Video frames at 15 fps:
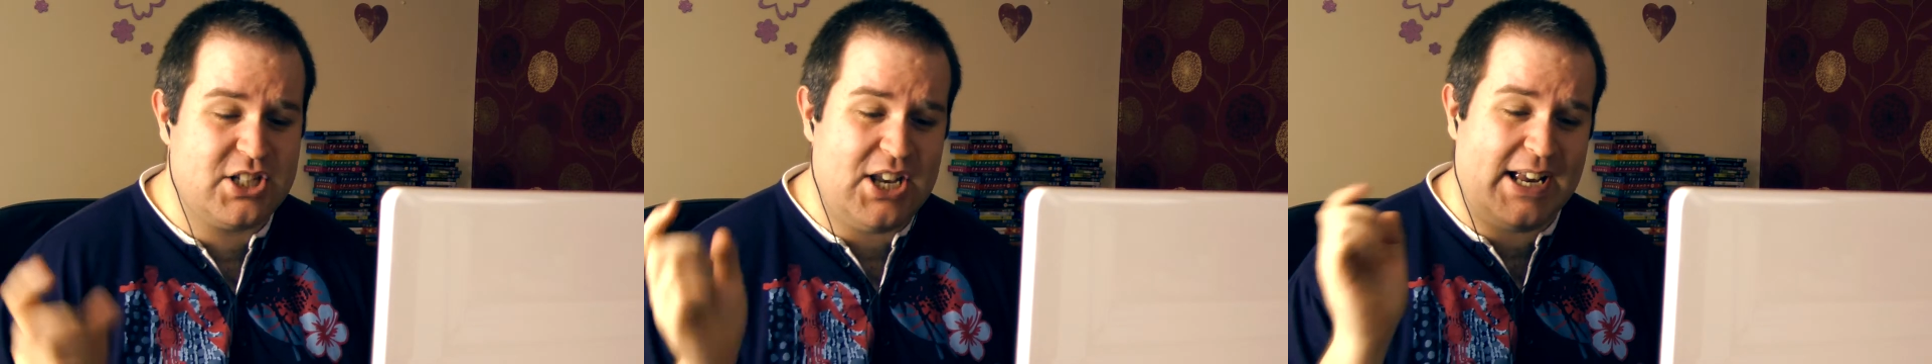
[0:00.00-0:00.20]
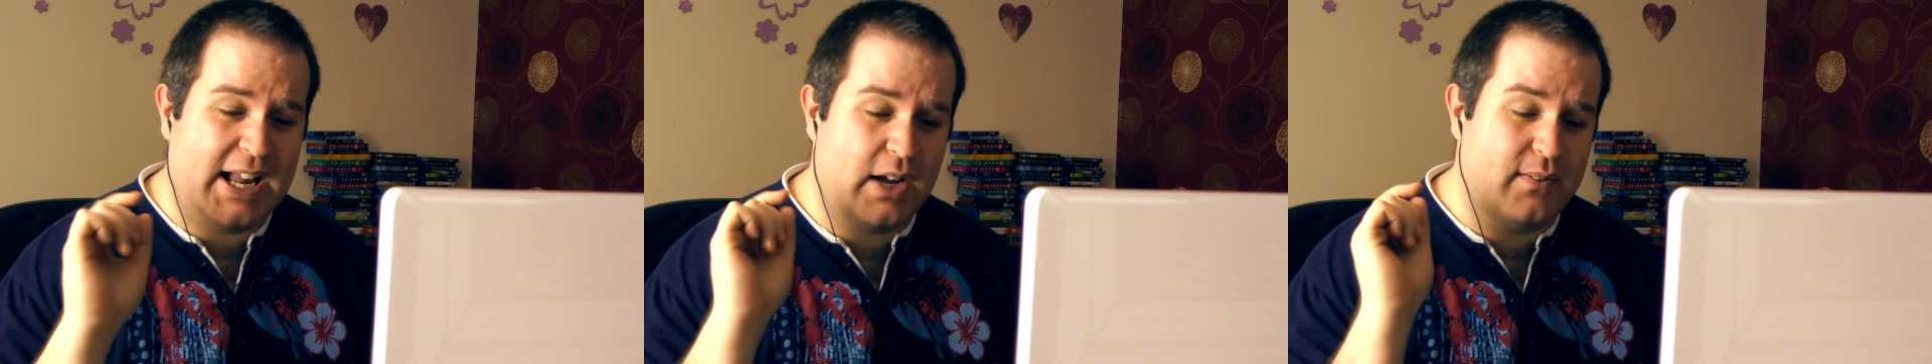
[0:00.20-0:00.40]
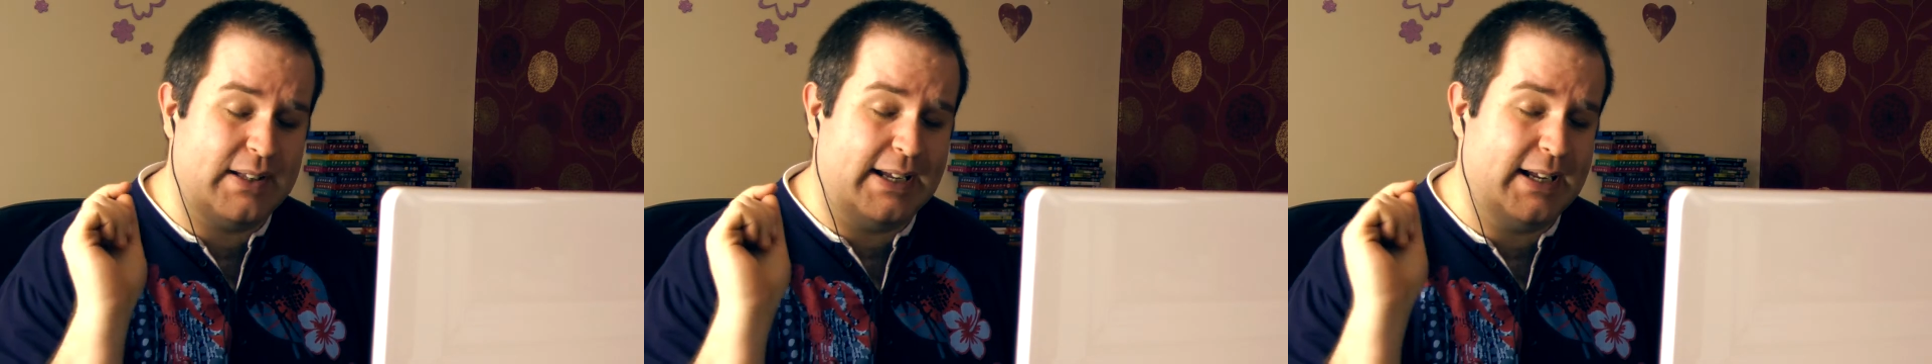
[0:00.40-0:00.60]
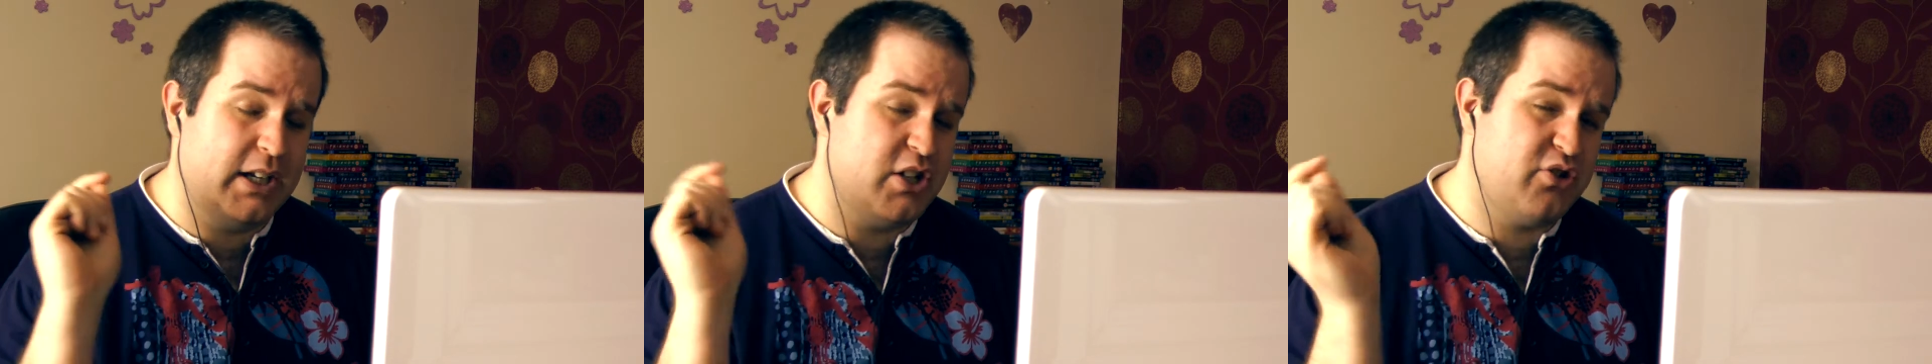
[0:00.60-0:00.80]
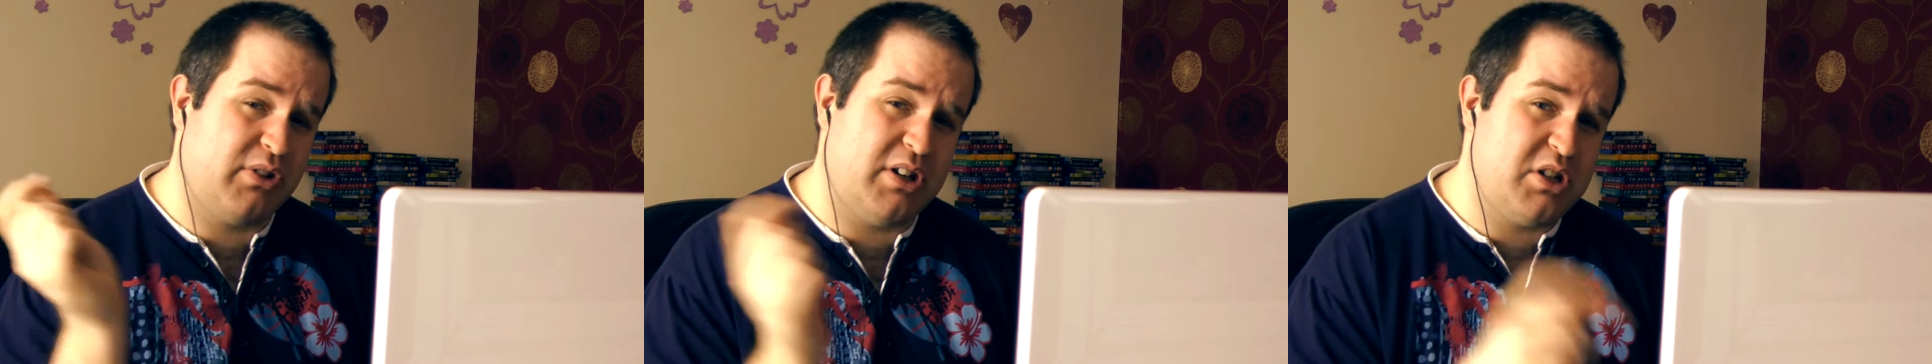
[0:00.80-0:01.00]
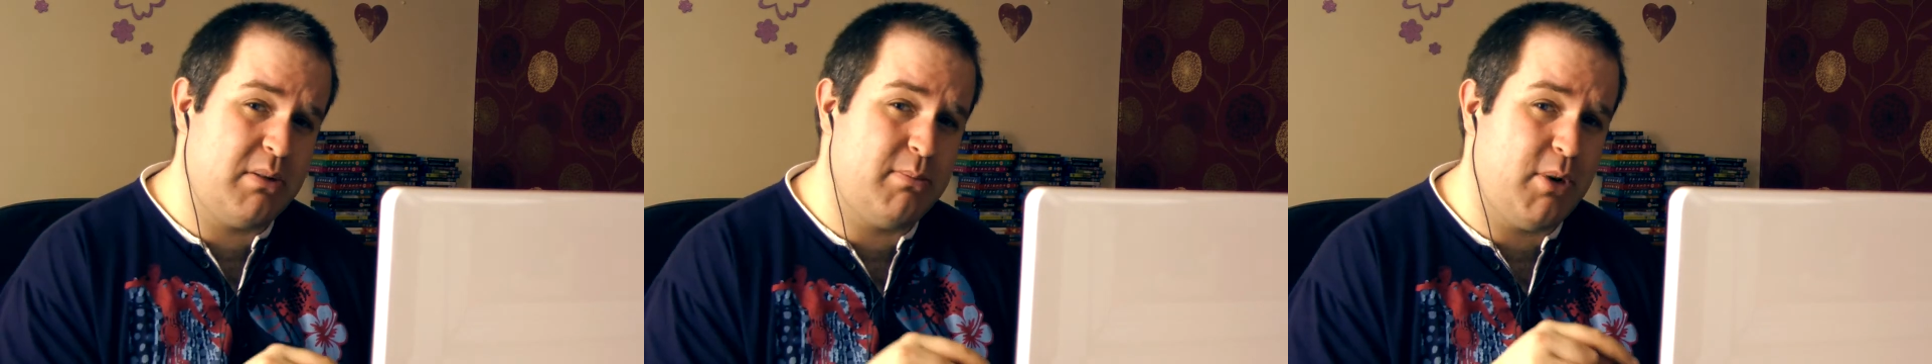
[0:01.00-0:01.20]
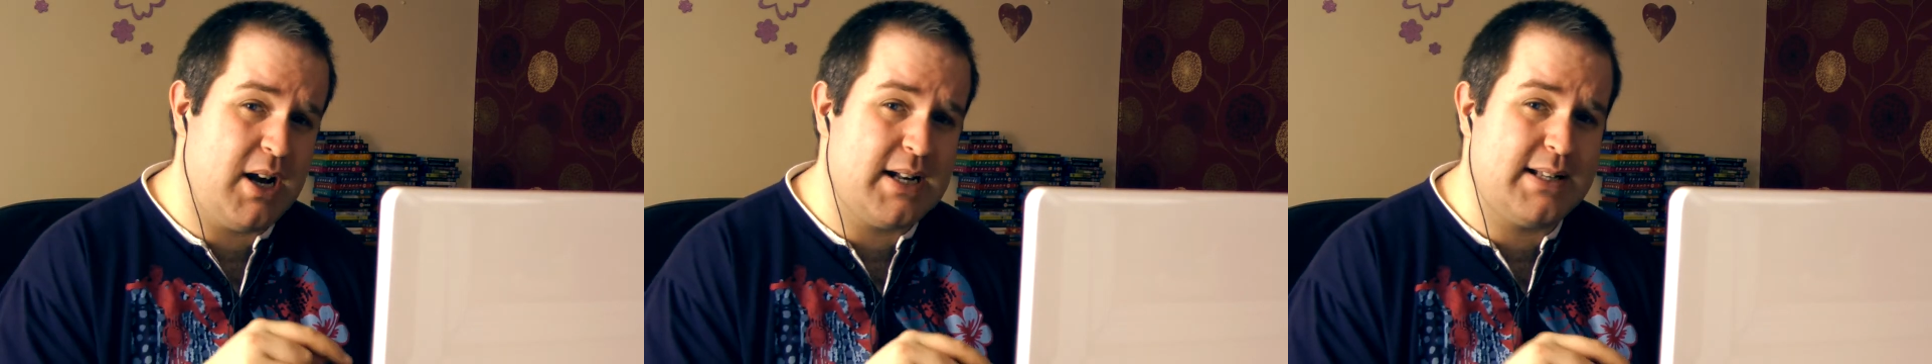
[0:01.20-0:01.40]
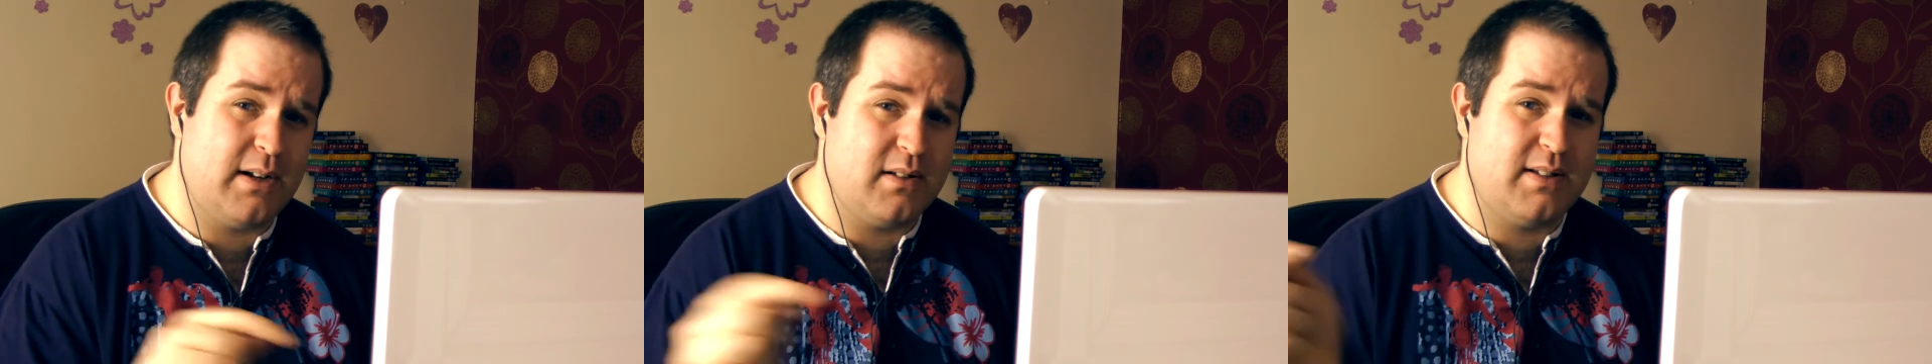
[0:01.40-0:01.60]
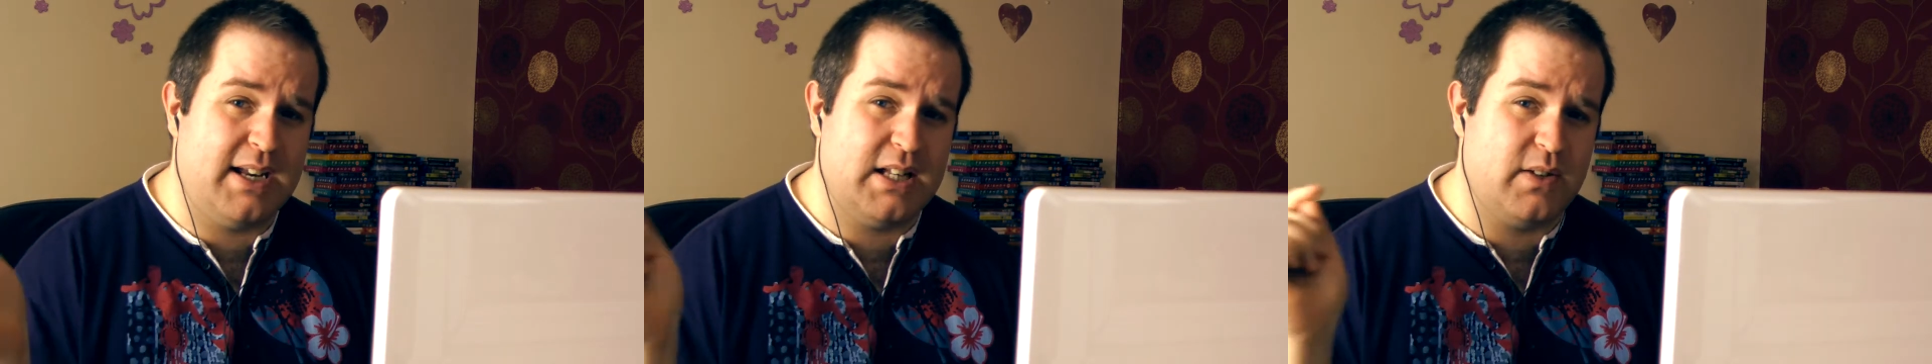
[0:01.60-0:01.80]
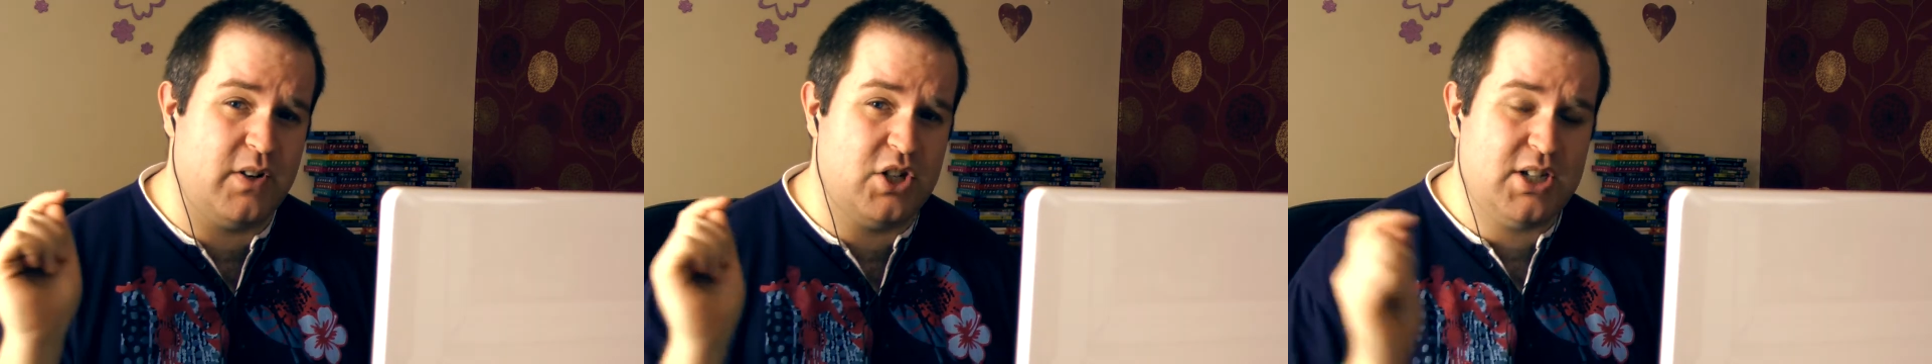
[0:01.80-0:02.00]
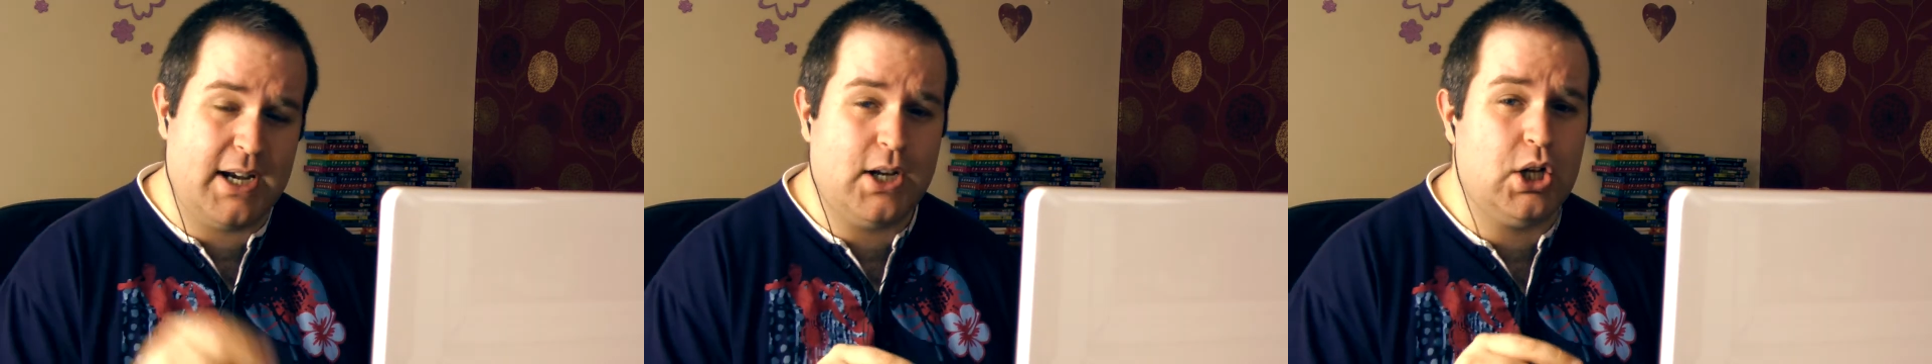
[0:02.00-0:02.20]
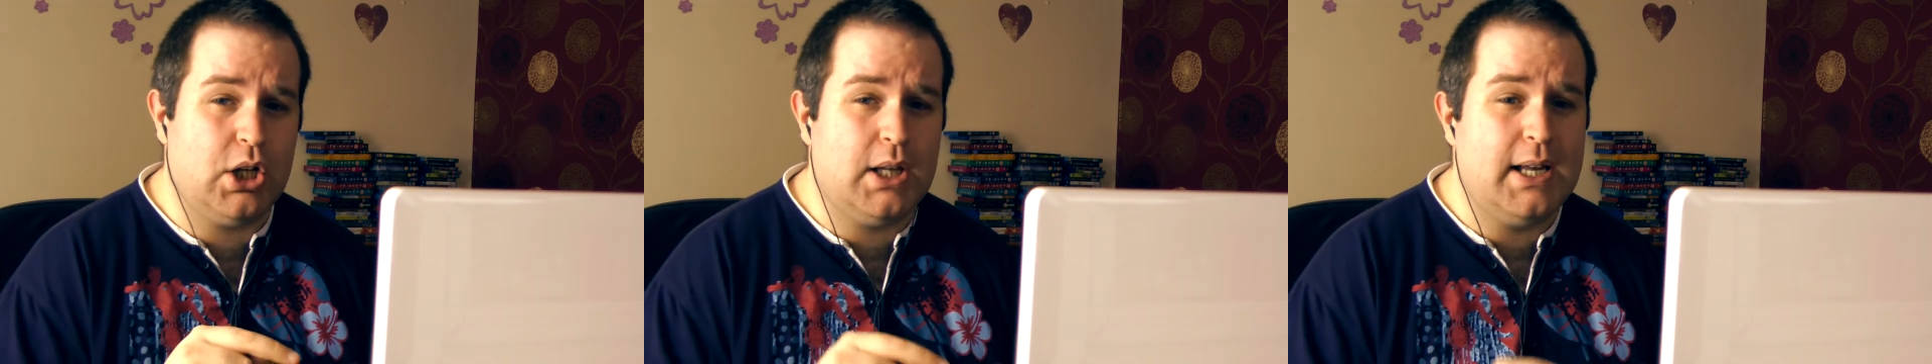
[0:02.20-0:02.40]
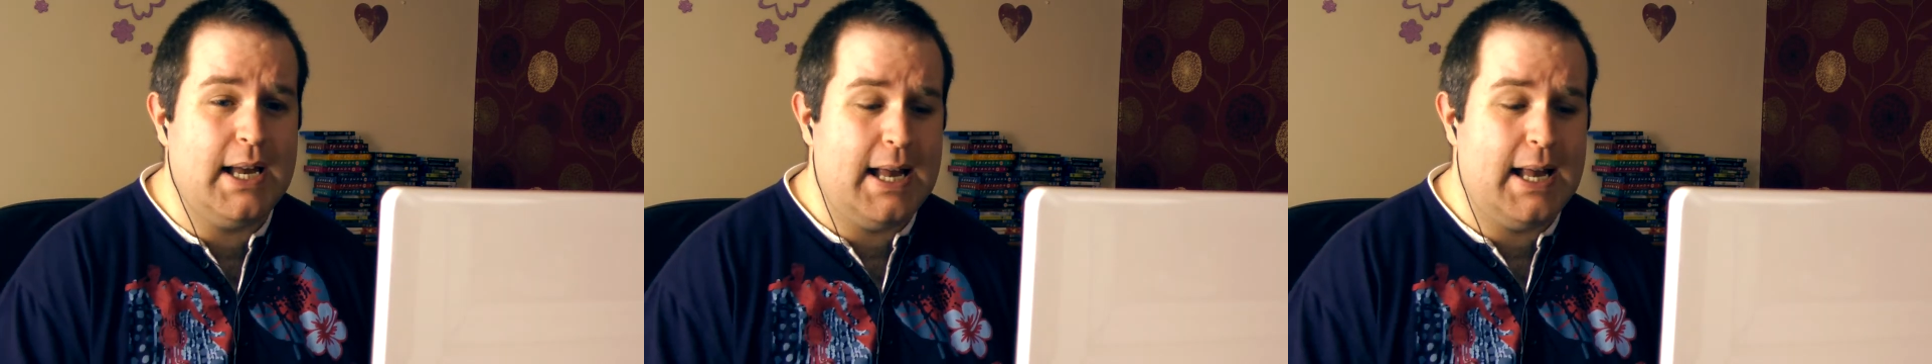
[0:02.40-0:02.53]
check out the link in the description box and that'll take you to my channel.